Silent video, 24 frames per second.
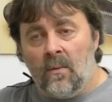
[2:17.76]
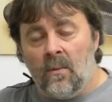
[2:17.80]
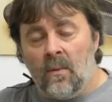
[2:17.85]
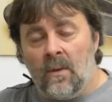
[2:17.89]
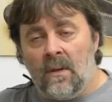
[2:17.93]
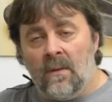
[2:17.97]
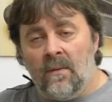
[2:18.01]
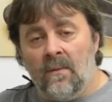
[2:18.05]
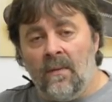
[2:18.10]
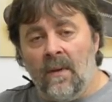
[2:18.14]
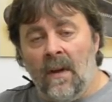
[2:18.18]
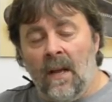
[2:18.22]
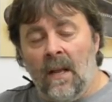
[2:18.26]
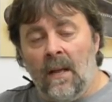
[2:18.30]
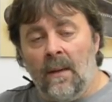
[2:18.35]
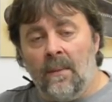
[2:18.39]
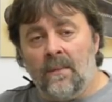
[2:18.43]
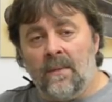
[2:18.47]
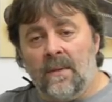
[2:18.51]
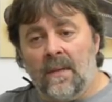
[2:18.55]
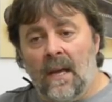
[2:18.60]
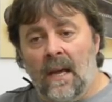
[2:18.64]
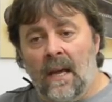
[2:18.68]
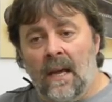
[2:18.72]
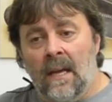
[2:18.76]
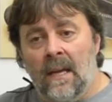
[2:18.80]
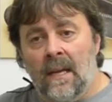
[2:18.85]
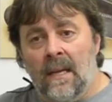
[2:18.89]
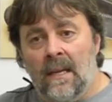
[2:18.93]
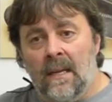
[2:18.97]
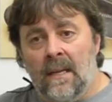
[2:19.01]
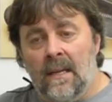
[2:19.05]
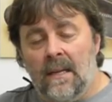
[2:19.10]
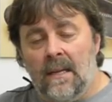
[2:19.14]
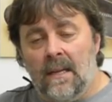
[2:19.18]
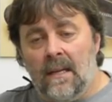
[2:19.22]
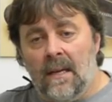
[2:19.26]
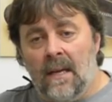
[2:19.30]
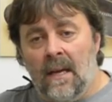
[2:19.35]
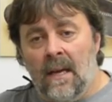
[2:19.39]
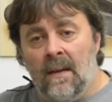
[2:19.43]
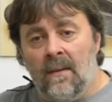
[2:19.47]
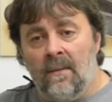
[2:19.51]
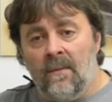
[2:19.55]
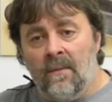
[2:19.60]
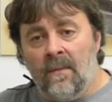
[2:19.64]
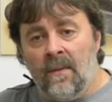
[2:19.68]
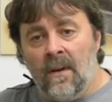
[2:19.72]
developed a
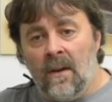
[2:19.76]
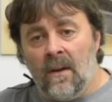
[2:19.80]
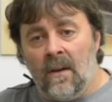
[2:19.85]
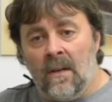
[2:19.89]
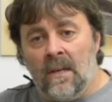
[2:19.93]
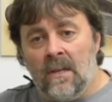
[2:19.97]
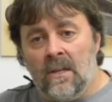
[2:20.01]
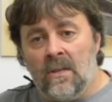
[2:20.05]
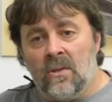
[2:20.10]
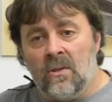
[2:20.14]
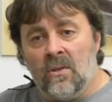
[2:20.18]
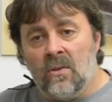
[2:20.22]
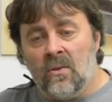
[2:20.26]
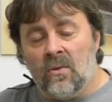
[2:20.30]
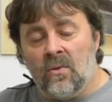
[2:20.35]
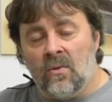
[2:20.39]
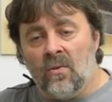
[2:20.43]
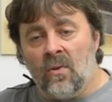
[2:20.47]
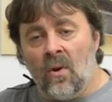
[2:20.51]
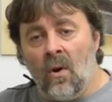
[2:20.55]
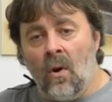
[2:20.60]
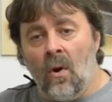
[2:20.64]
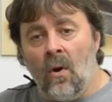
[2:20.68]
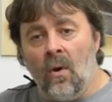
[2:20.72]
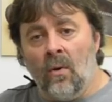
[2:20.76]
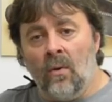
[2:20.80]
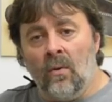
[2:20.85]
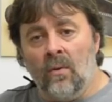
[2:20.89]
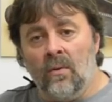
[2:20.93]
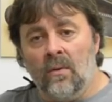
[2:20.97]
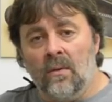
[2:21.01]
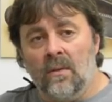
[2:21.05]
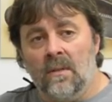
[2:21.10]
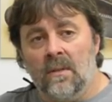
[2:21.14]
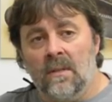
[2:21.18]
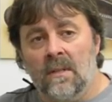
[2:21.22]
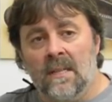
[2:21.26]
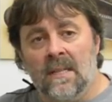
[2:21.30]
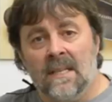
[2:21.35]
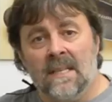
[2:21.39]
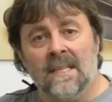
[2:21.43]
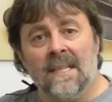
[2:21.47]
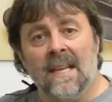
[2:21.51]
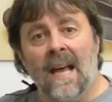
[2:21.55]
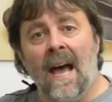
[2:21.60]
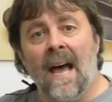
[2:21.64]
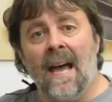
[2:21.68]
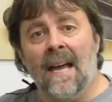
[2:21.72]
very strong
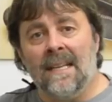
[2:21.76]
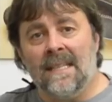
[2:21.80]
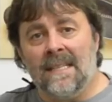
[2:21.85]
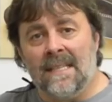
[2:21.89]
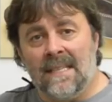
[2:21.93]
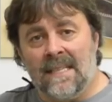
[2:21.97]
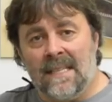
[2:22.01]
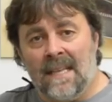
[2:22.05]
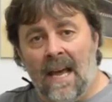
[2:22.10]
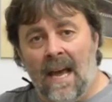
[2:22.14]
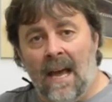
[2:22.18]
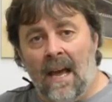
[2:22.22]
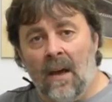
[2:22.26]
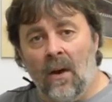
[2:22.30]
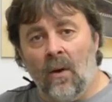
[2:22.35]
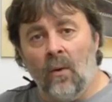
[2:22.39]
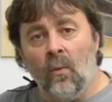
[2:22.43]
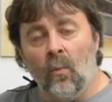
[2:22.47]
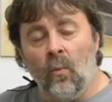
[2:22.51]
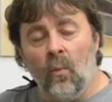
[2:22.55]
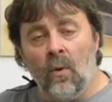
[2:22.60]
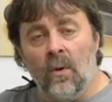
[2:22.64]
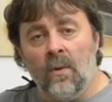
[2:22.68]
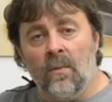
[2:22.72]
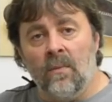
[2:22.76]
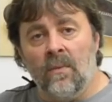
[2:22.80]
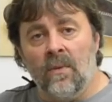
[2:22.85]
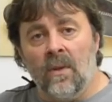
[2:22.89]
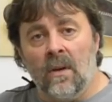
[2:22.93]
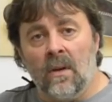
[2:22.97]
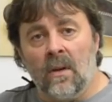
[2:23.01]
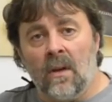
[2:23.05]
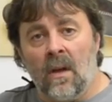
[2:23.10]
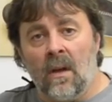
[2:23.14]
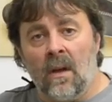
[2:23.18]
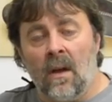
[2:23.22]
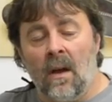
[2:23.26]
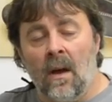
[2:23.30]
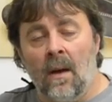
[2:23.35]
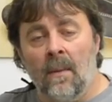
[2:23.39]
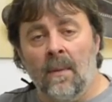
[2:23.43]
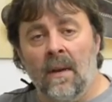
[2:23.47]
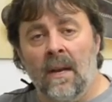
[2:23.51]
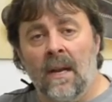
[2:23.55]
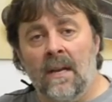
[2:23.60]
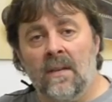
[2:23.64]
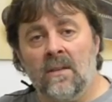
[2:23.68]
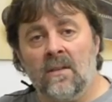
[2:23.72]
design style with the
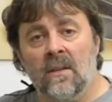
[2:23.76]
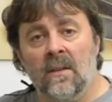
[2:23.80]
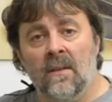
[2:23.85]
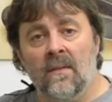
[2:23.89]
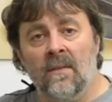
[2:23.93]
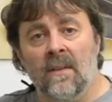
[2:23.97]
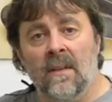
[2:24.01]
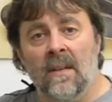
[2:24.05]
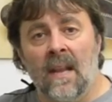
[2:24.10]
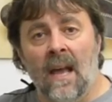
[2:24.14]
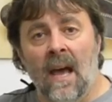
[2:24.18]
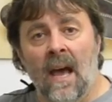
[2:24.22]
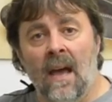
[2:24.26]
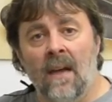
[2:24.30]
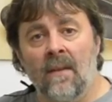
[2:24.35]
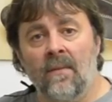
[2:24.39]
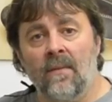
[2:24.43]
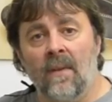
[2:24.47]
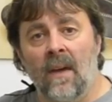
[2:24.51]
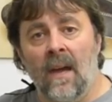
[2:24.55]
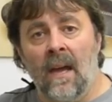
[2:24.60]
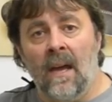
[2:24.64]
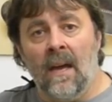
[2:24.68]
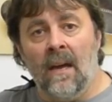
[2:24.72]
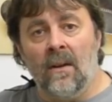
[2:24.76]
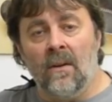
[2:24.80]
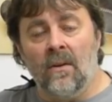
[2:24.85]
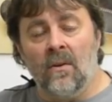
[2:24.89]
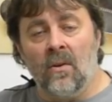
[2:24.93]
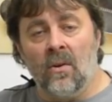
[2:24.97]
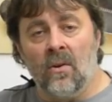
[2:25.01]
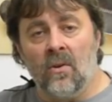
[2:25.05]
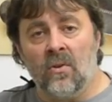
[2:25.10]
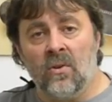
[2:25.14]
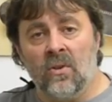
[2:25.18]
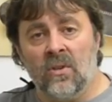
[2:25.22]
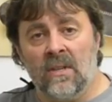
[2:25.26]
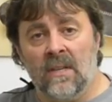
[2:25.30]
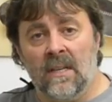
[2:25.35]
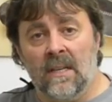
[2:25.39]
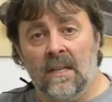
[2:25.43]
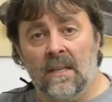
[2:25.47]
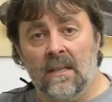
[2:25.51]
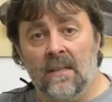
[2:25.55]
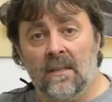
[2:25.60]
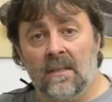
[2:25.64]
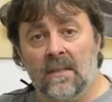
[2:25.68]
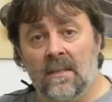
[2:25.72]
combination of the knife and her
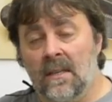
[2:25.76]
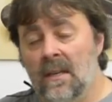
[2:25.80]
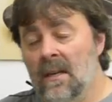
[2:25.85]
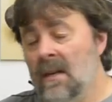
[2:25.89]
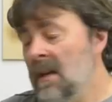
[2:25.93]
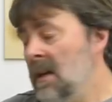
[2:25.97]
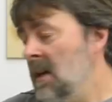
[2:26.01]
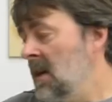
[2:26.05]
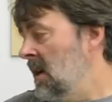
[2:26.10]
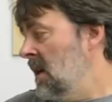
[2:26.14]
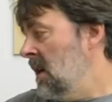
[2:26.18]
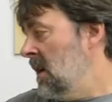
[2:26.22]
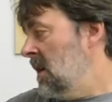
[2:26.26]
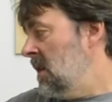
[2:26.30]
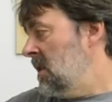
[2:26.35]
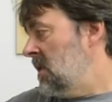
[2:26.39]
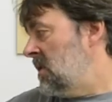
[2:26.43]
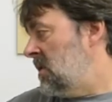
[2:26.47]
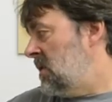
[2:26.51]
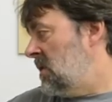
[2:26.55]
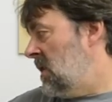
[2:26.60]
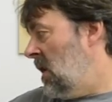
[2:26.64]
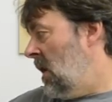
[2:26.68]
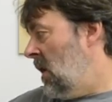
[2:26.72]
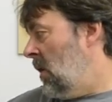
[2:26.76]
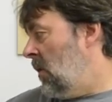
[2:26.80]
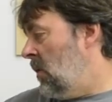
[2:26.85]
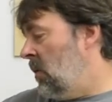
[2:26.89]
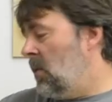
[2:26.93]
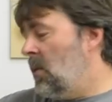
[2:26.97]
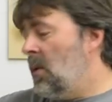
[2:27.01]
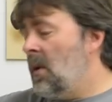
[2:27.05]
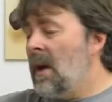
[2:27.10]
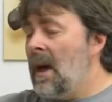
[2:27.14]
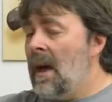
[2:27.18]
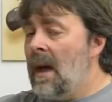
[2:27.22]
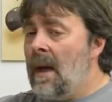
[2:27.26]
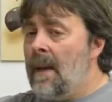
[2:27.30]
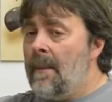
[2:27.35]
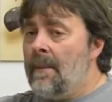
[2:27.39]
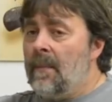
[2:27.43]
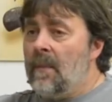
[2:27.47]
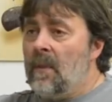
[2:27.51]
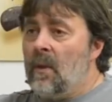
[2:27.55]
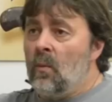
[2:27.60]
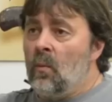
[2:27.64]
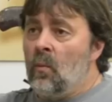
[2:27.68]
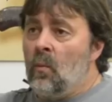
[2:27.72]
sheaths. So
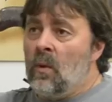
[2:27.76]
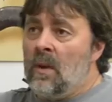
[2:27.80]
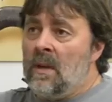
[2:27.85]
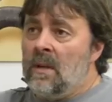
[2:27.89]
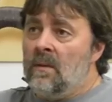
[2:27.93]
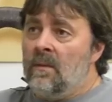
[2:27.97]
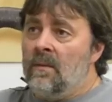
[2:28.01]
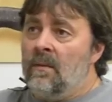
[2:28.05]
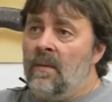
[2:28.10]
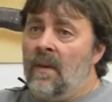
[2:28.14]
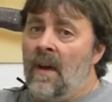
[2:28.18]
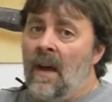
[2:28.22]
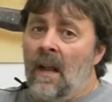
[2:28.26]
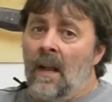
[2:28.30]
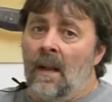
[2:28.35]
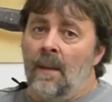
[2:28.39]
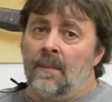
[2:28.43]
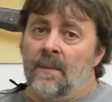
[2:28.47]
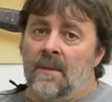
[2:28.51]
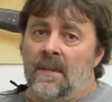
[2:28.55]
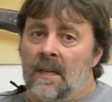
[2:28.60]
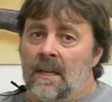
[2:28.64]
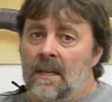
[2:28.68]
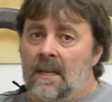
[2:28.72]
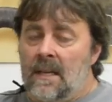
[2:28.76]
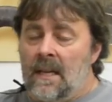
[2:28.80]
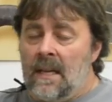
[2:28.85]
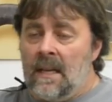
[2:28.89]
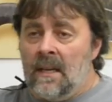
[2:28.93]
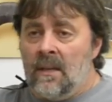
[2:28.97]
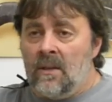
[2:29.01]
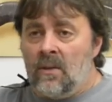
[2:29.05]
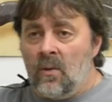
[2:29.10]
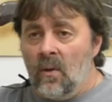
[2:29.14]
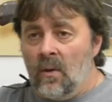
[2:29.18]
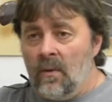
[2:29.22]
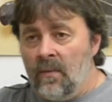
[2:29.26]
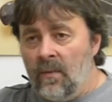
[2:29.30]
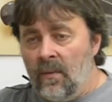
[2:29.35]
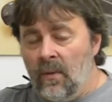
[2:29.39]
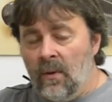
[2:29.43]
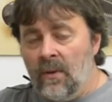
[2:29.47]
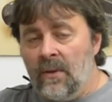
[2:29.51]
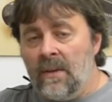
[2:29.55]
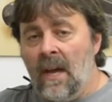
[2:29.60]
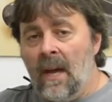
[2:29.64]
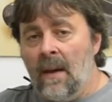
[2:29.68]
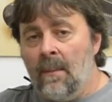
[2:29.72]
we developed it into a
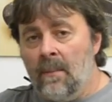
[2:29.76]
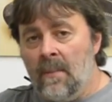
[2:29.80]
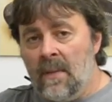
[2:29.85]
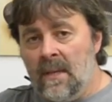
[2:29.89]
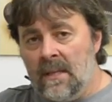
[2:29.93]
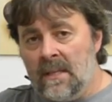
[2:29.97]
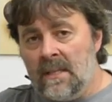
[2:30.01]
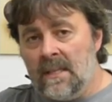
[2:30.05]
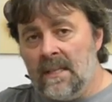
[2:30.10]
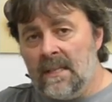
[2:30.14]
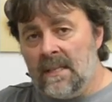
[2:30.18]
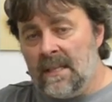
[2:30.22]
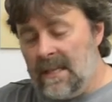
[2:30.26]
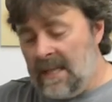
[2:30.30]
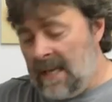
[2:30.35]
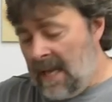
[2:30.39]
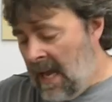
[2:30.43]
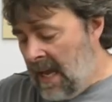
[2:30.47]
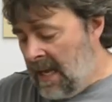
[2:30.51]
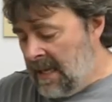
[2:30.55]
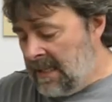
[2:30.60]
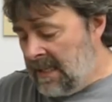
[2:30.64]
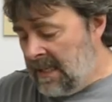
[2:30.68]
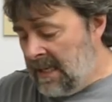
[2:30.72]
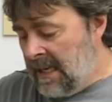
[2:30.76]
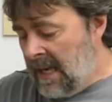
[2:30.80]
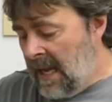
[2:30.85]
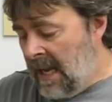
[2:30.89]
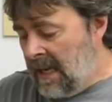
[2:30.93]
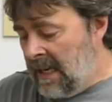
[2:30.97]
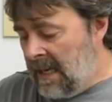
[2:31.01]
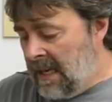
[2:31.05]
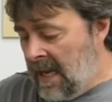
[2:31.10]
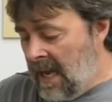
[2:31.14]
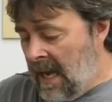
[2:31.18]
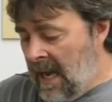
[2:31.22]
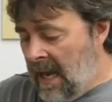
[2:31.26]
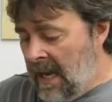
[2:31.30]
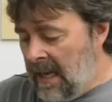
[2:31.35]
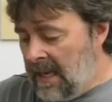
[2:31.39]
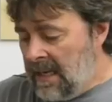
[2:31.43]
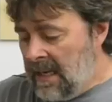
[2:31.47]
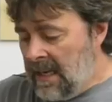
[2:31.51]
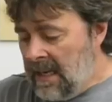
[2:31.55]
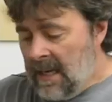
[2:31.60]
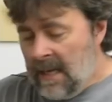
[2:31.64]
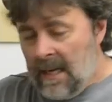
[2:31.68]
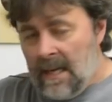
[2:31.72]
full-time business in 1988.
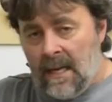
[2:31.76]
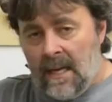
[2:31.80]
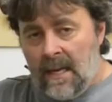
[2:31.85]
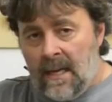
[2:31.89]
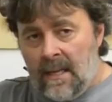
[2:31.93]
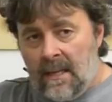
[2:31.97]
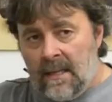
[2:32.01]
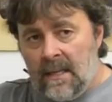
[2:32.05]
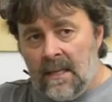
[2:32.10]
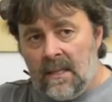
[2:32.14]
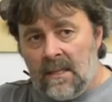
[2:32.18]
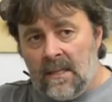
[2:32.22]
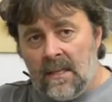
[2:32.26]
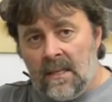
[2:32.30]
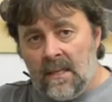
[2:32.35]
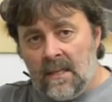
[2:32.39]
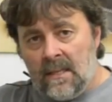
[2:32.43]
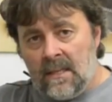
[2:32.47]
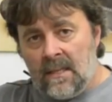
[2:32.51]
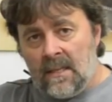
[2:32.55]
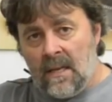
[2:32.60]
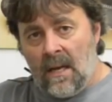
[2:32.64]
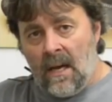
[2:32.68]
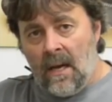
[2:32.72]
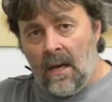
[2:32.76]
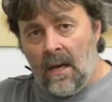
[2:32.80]
This is